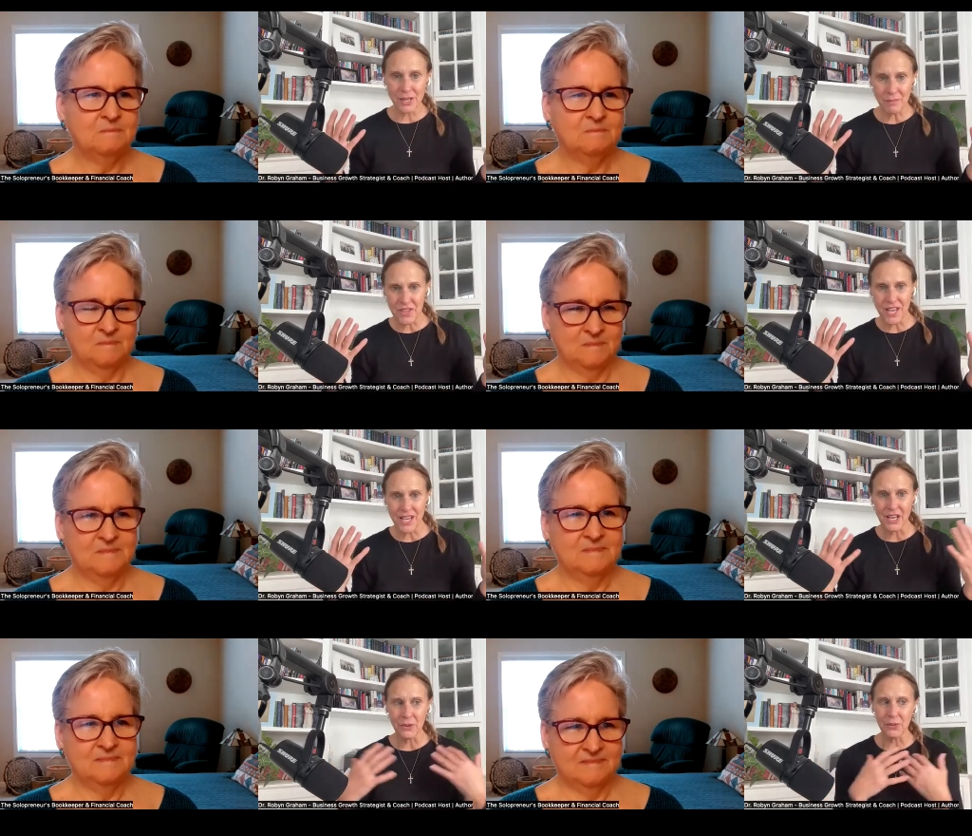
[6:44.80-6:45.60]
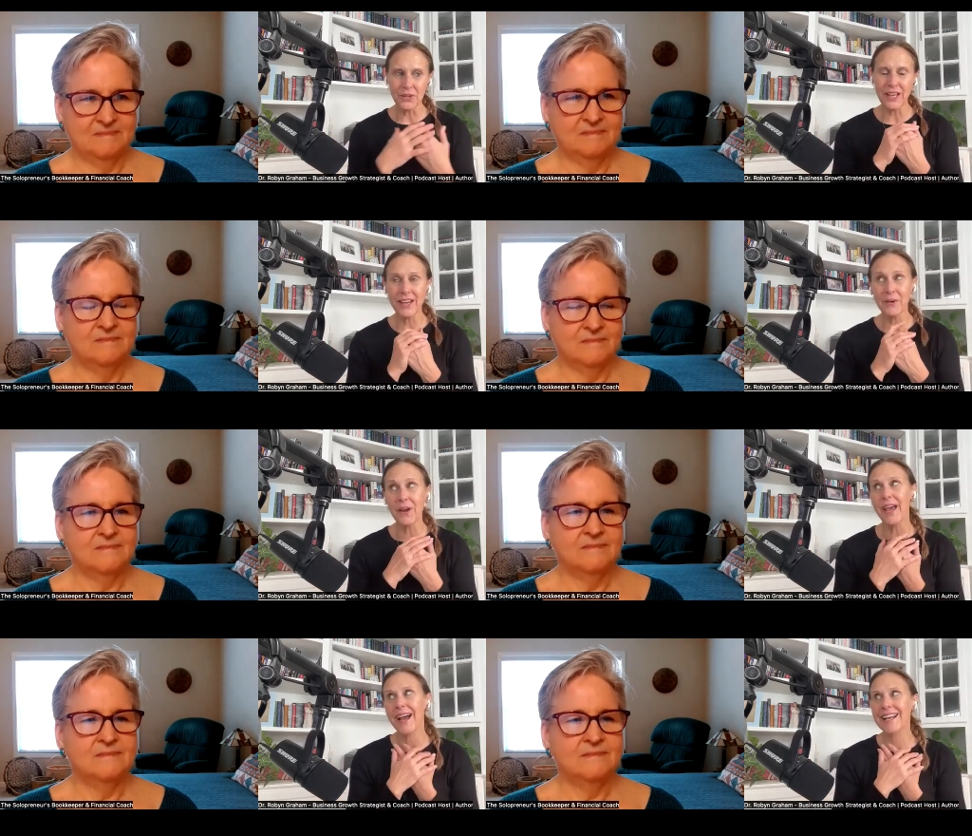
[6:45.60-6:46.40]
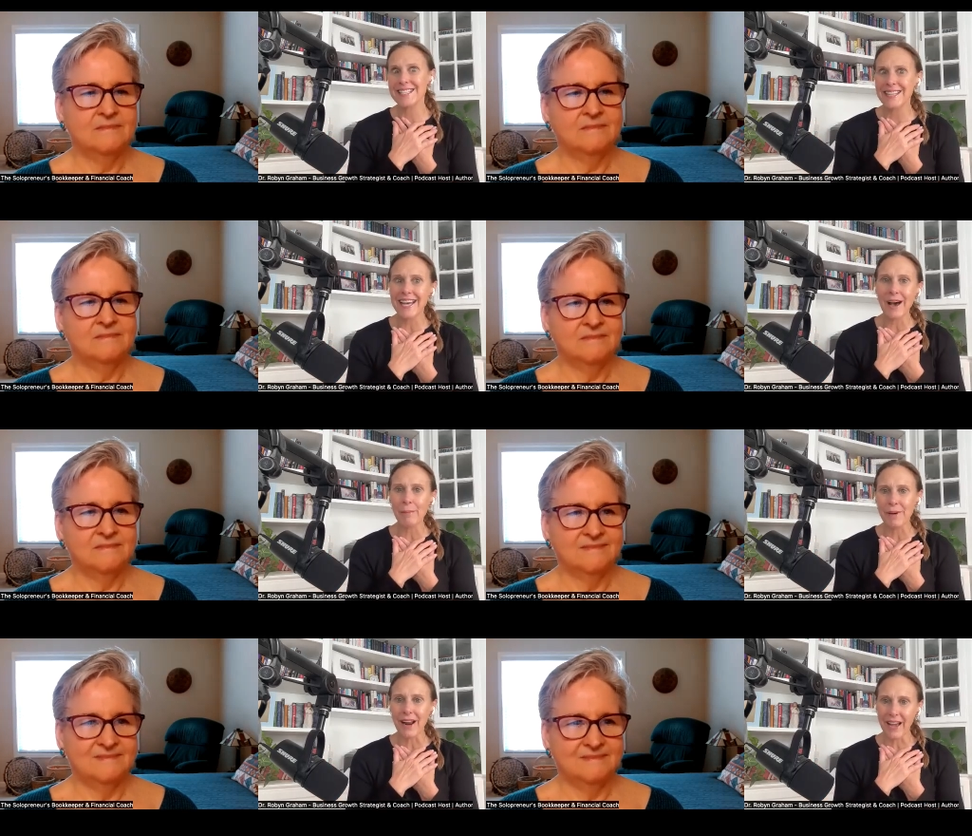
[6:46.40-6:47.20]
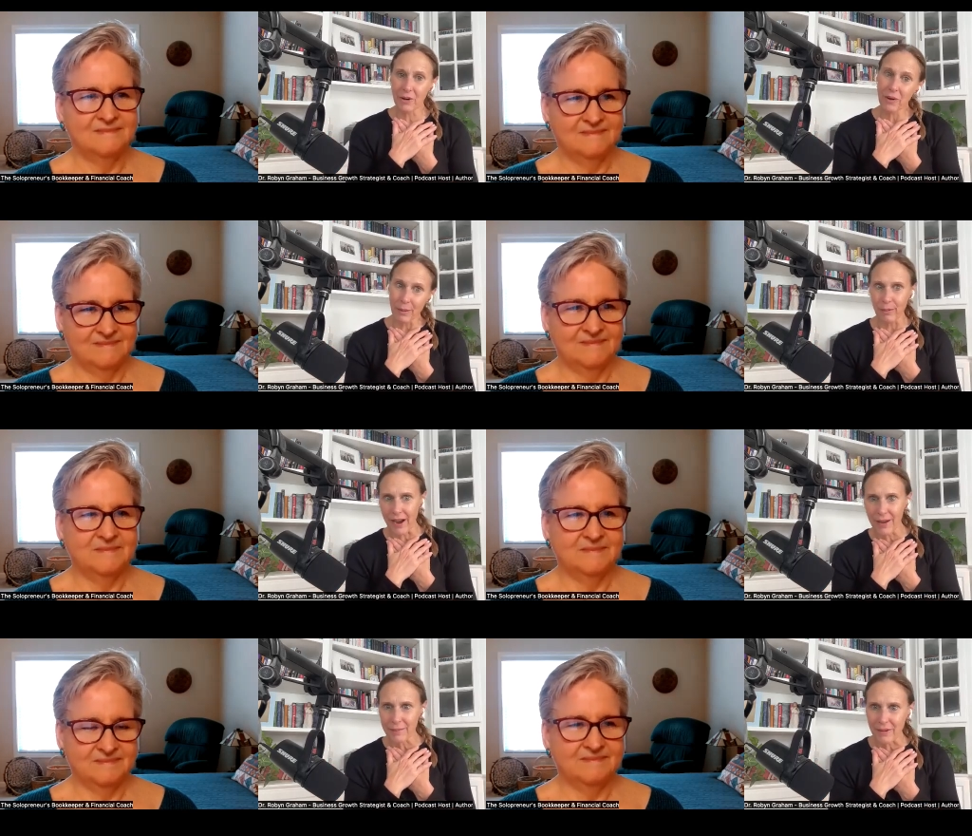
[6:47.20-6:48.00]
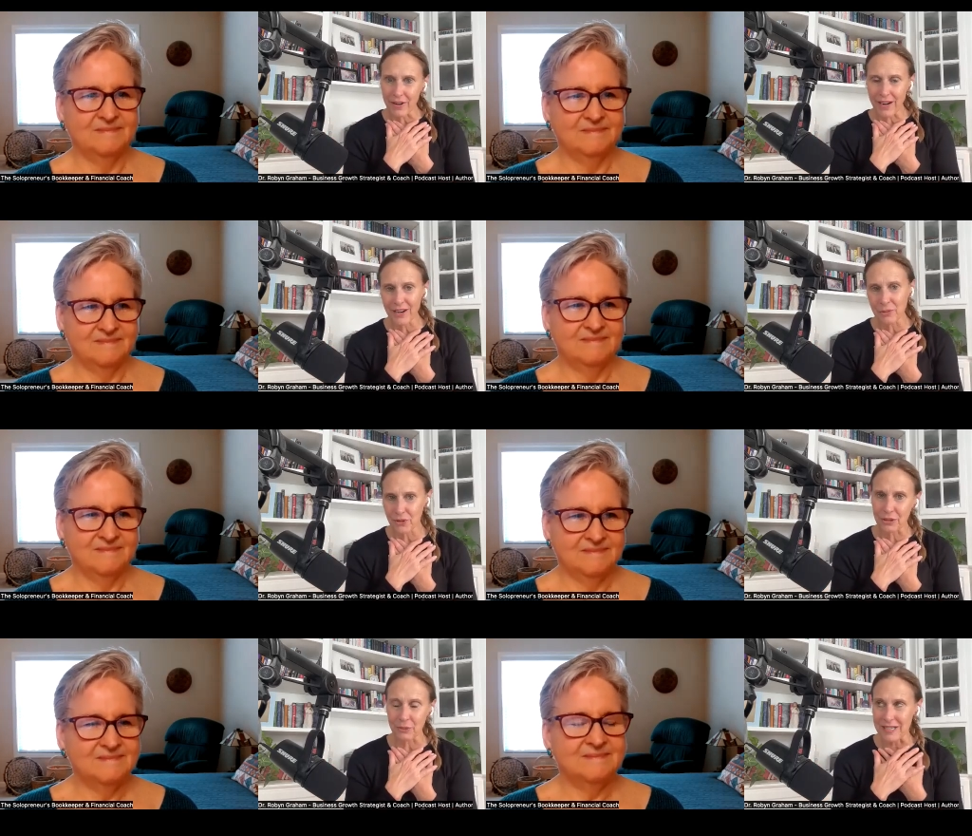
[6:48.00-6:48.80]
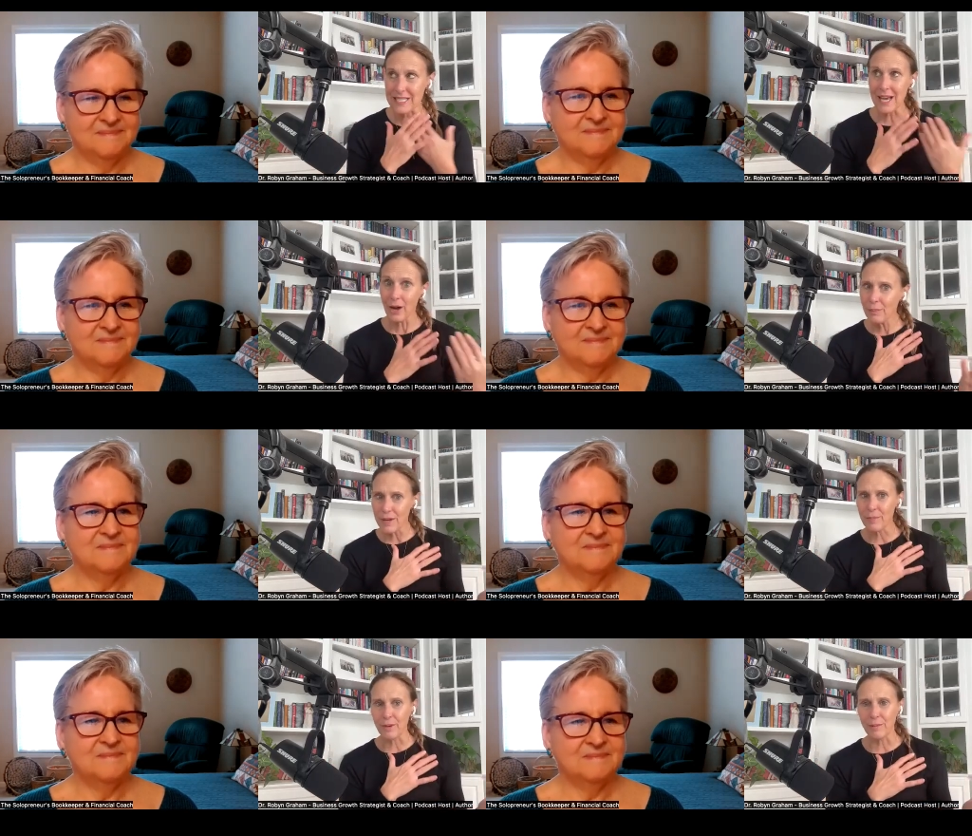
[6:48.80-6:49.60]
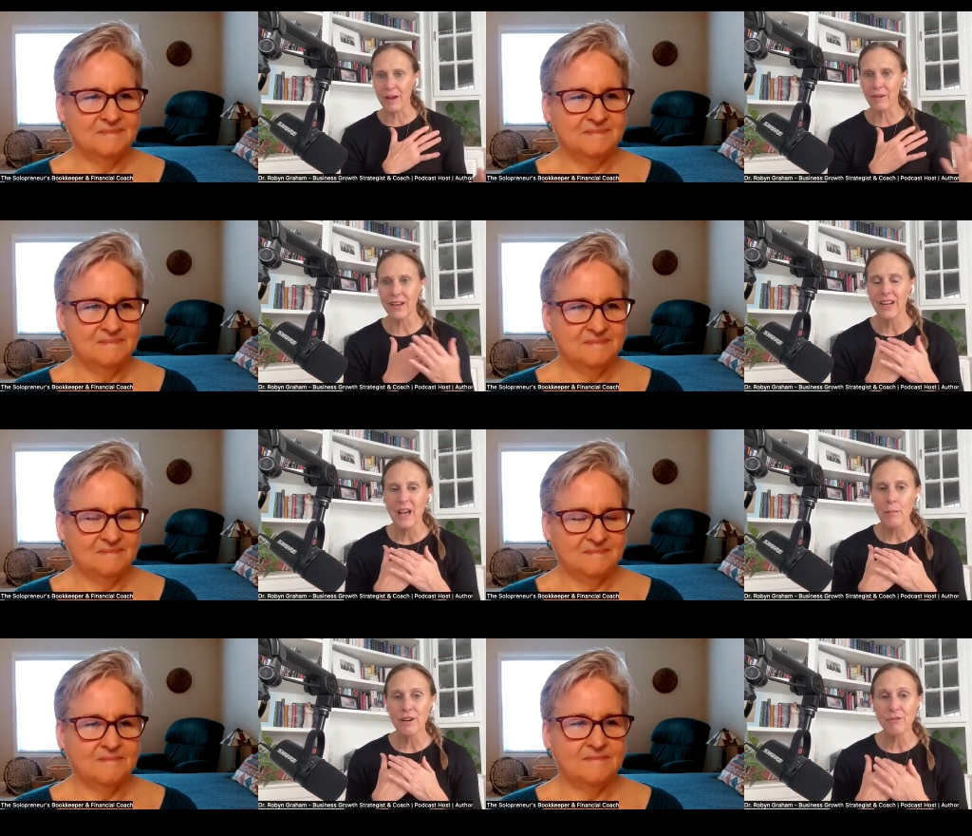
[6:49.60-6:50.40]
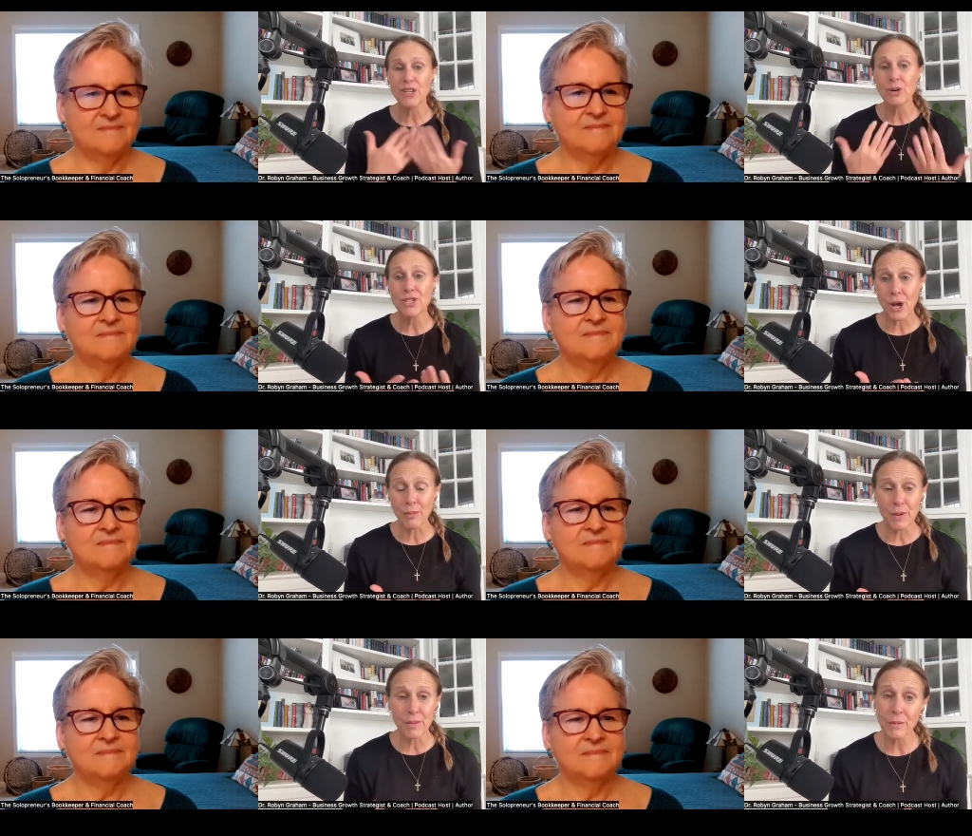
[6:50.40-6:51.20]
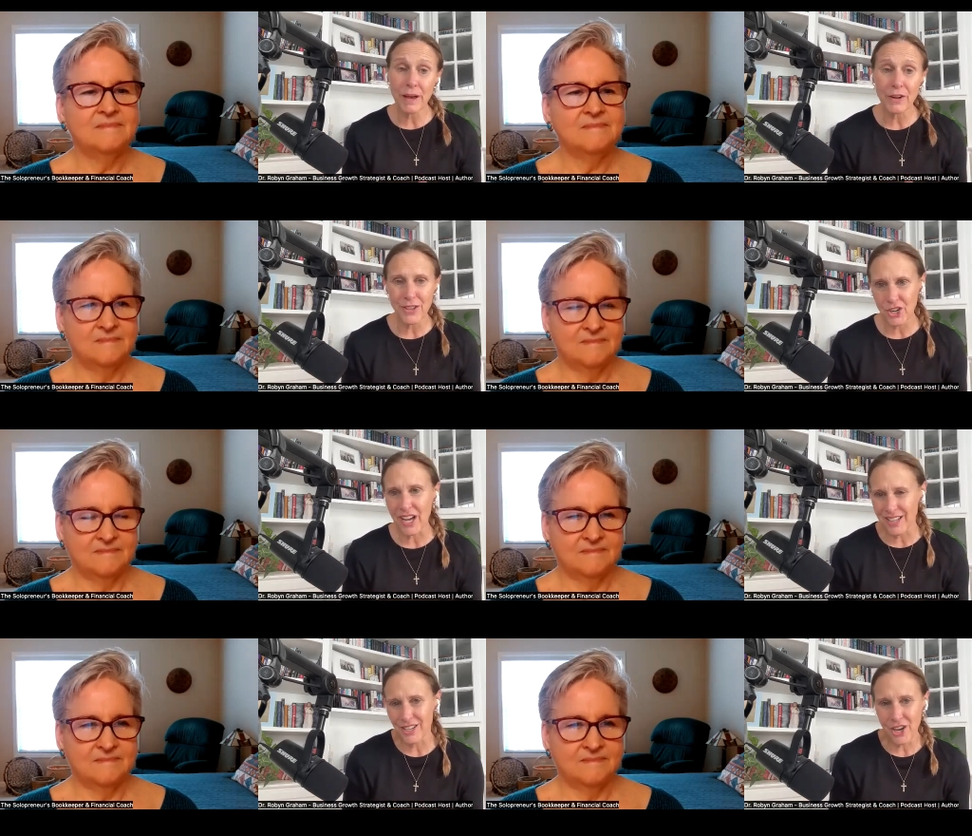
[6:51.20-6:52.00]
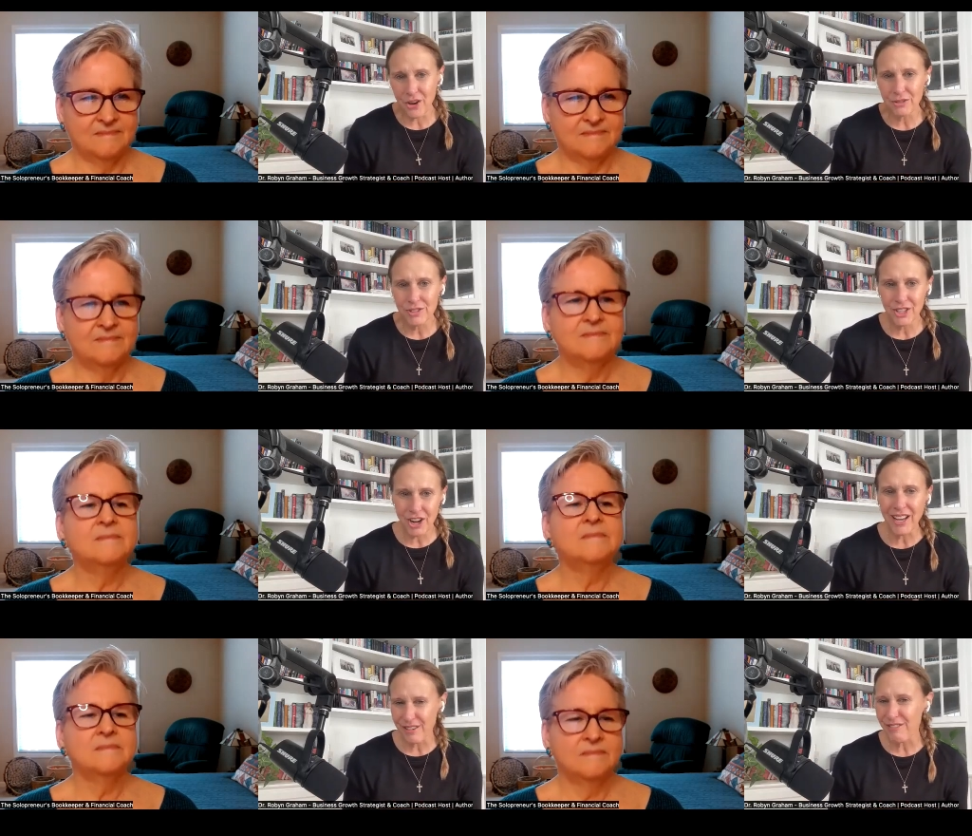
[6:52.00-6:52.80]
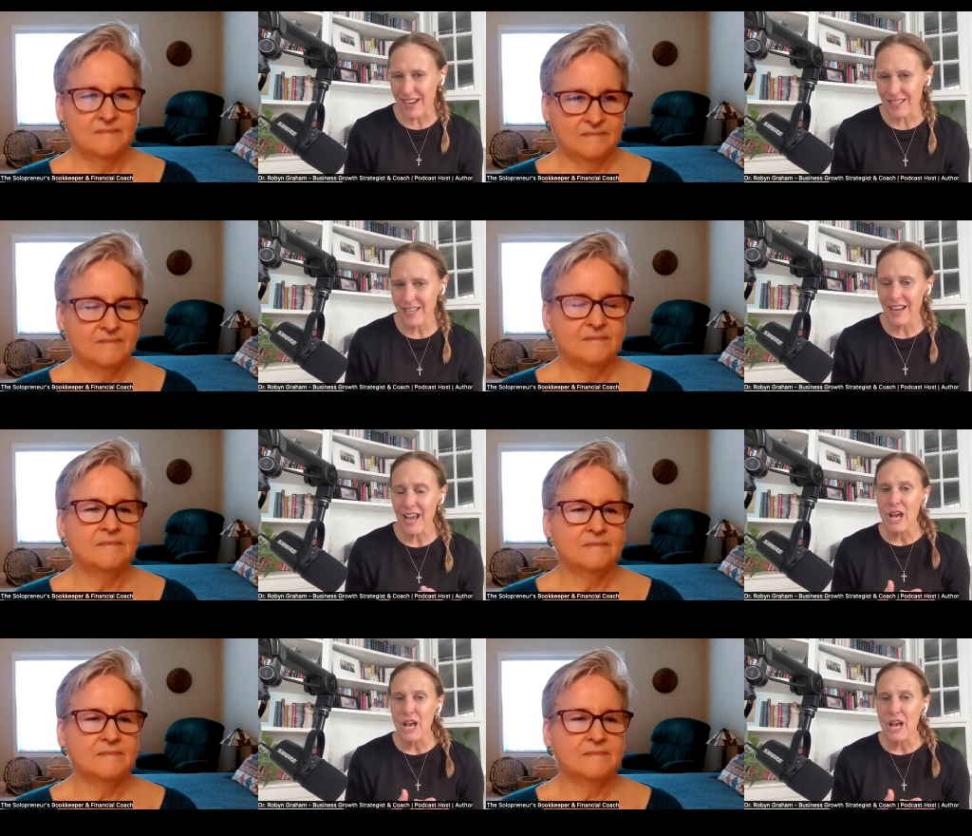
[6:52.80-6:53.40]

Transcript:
Speaker 1: something, we're like, okay, I did that, but I don't want to brag about it. I don't really want to tell people about it. But if we don't tell people about it, they're not going to know. They're not going to find it.